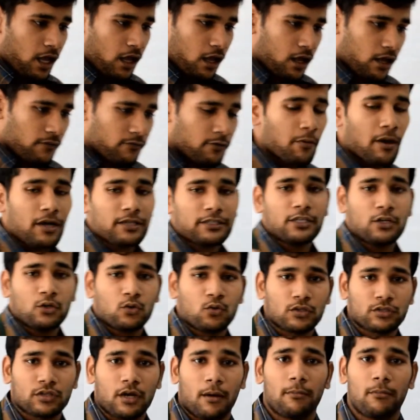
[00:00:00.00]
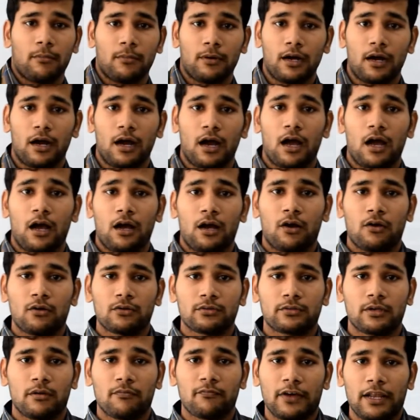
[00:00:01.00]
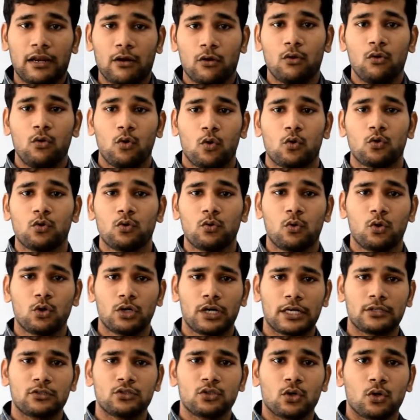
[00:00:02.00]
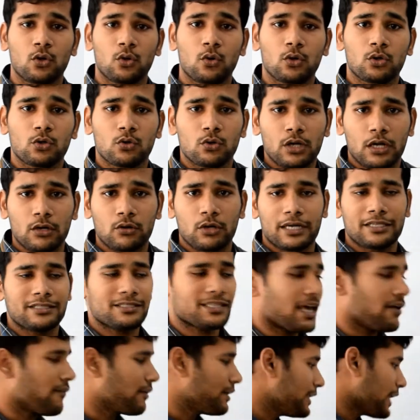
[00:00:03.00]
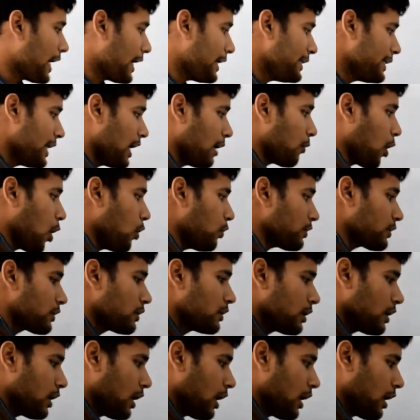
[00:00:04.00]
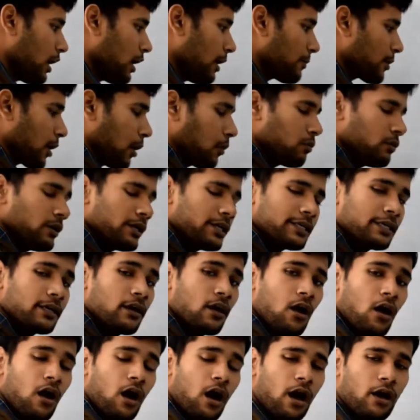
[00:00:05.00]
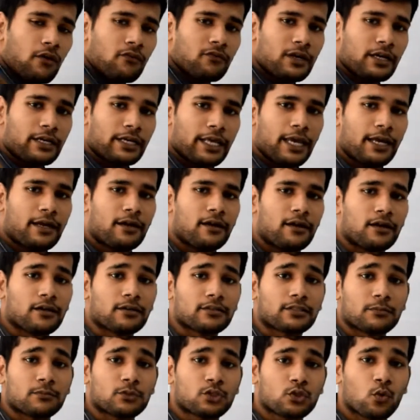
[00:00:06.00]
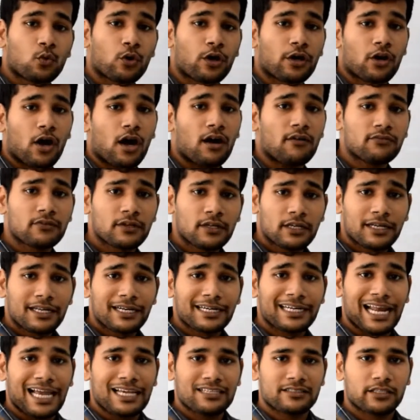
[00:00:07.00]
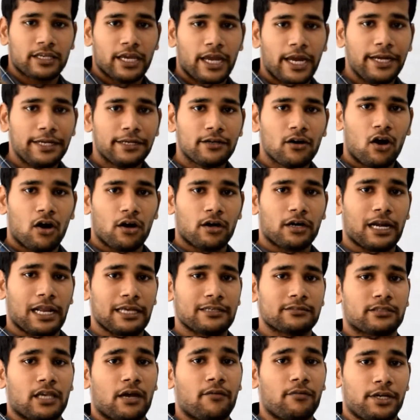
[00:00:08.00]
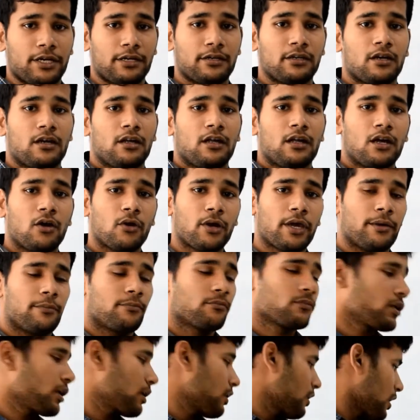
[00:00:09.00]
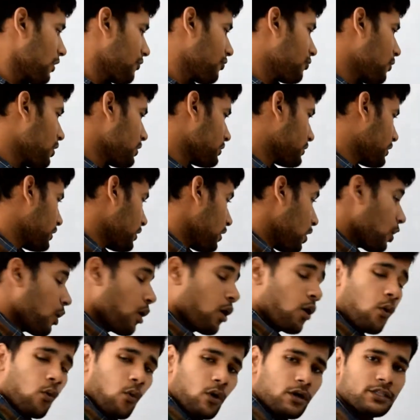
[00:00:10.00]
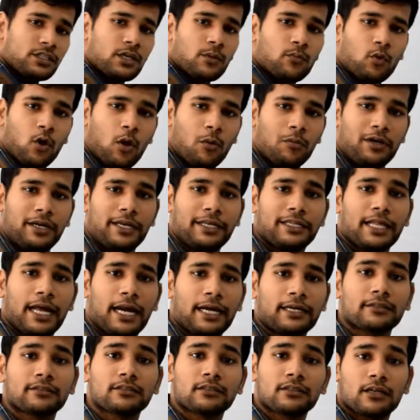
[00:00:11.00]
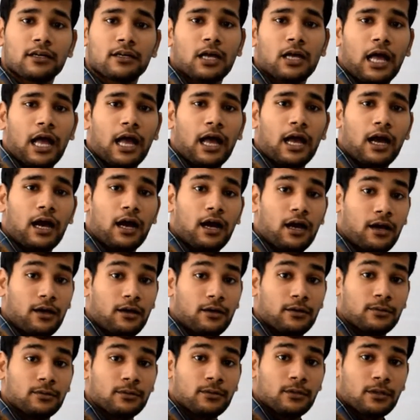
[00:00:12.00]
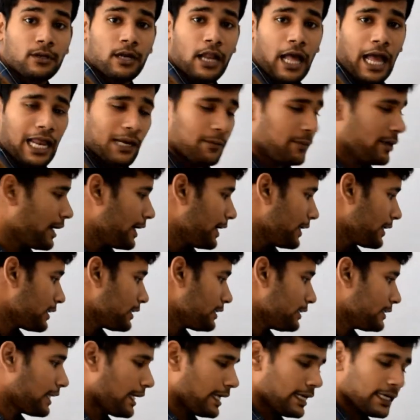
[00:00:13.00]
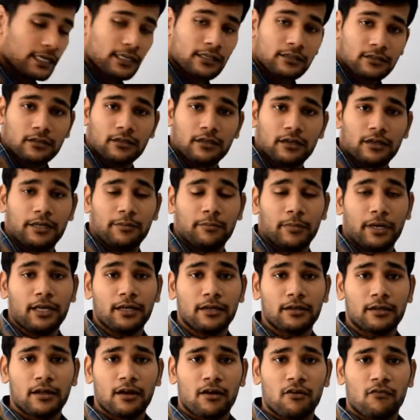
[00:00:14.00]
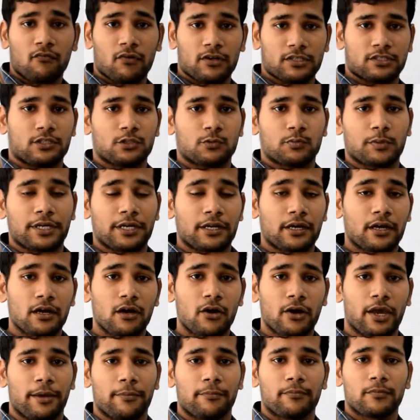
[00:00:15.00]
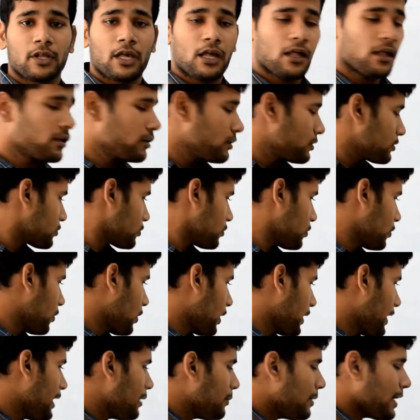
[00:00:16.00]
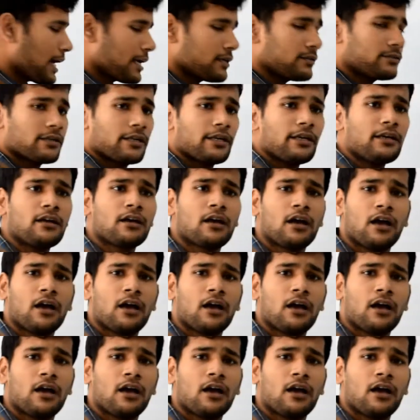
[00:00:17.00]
If I'm asking to some fellow who doesn't have any idea about probability, or will take some student of class 8 or class 7, okay, if I'm asking what is the probability that I'll be getting a tail in my first spin, okay, so he'll be answering